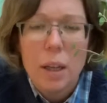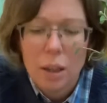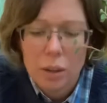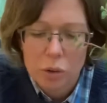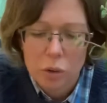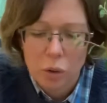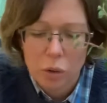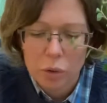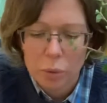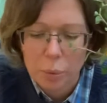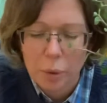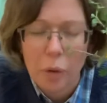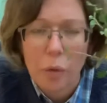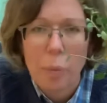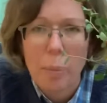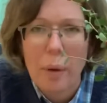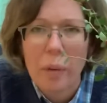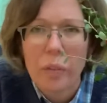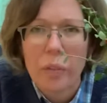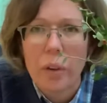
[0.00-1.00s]
Not the world's
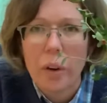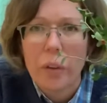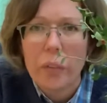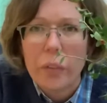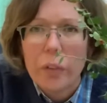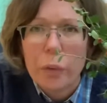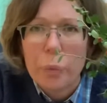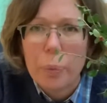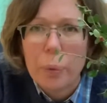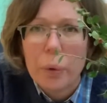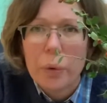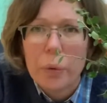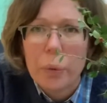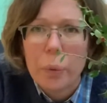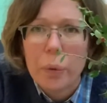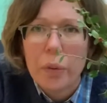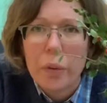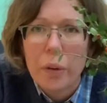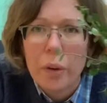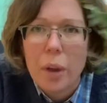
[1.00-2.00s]
best gardener, to be honest
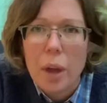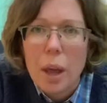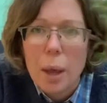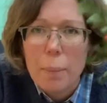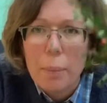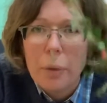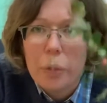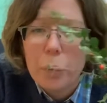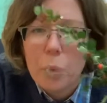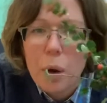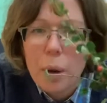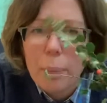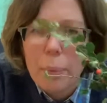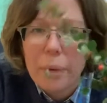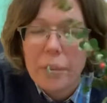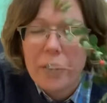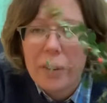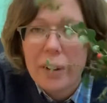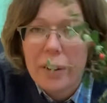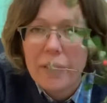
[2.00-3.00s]
with you, but it's quite
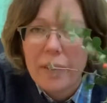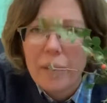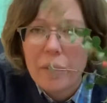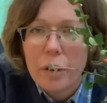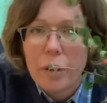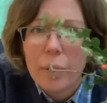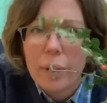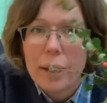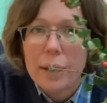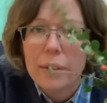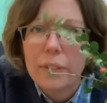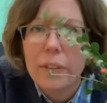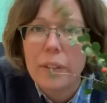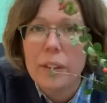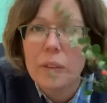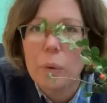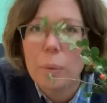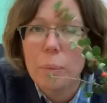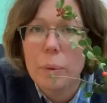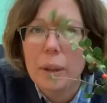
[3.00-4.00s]
pretty and it's evergreen. So
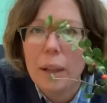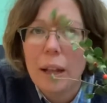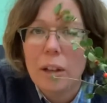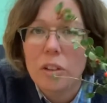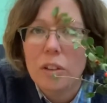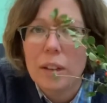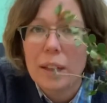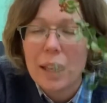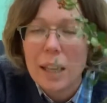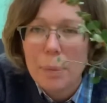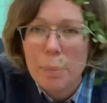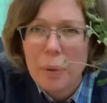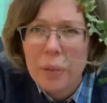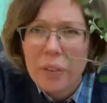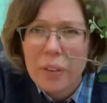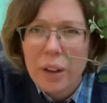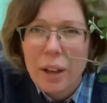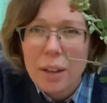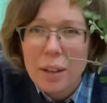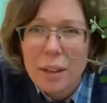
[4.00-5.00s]
this one will actually keep its
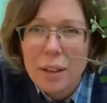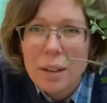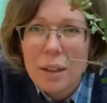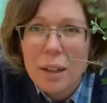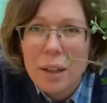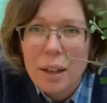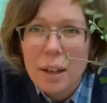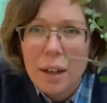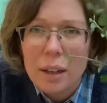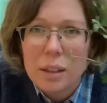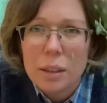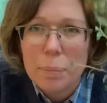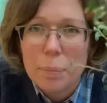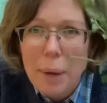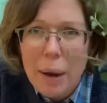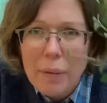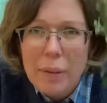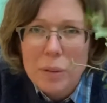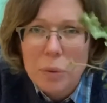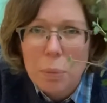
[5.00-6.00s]
colour and the
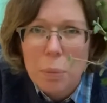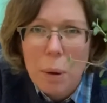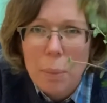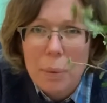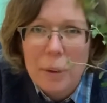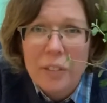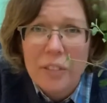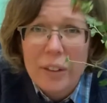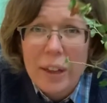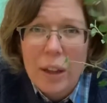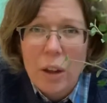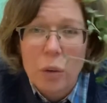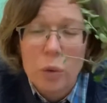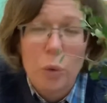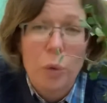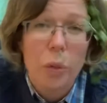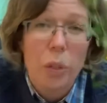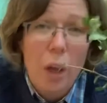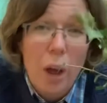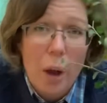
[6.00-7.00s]
berries will probably stay on,
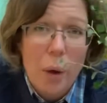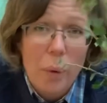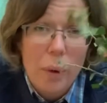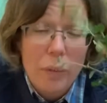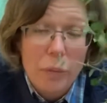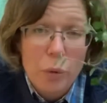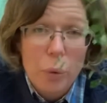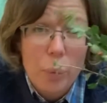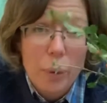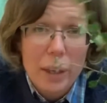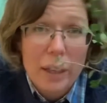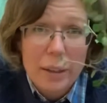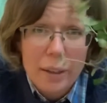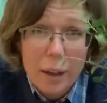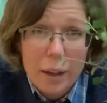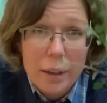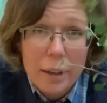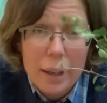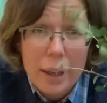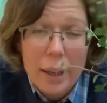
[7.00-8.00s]
although if you're really
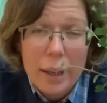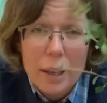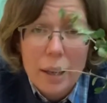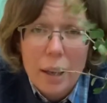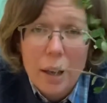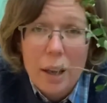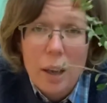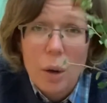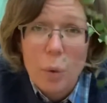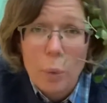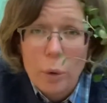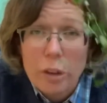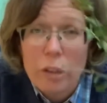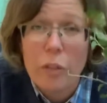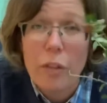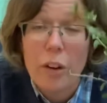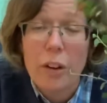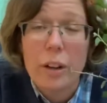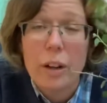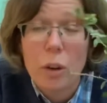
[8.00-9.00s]
lucky, when you've
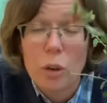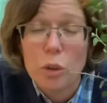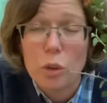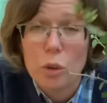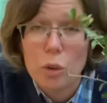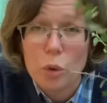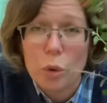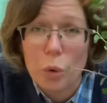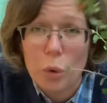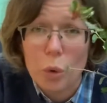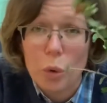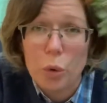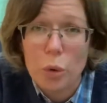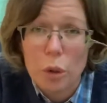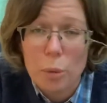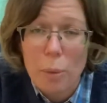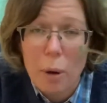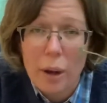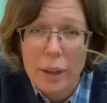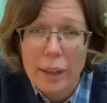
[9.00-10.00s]
hung it on your door, you
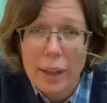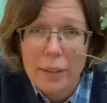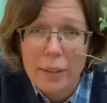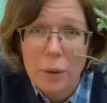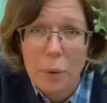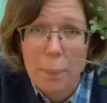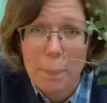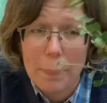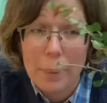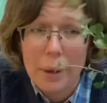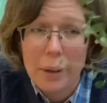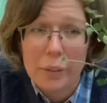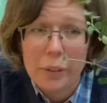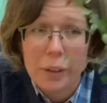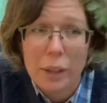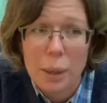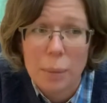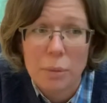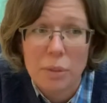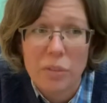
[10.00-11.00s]
might get the odd bird that
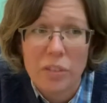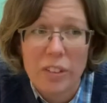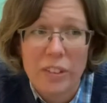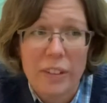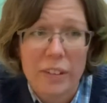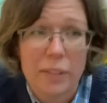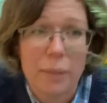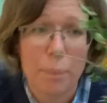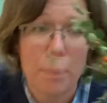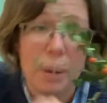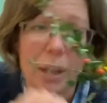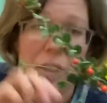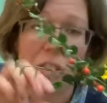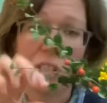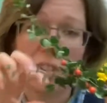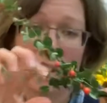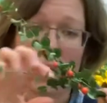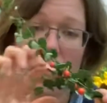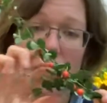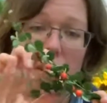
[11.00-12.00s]
comes and visits and
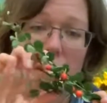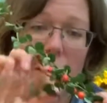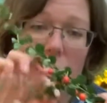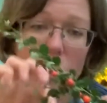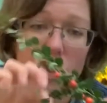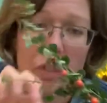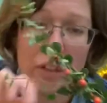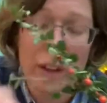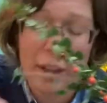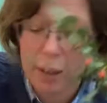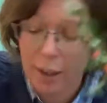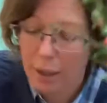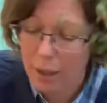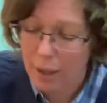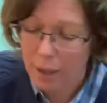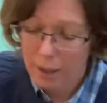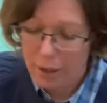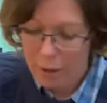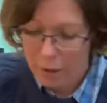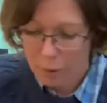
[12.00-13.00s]
pinches everything off it,
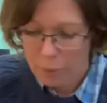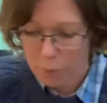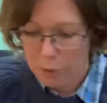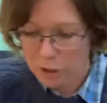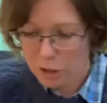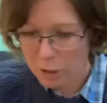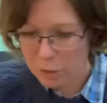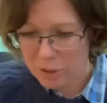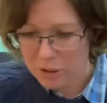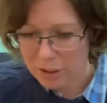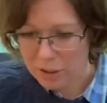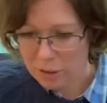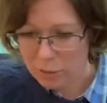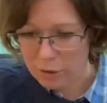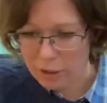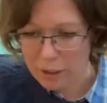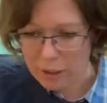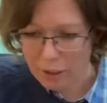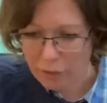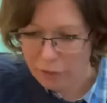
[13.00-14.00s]
which I always think is
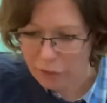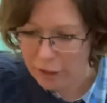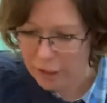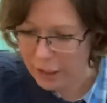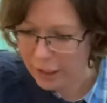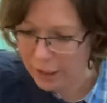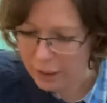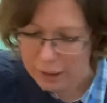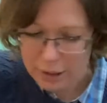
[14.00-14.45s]
really lovely.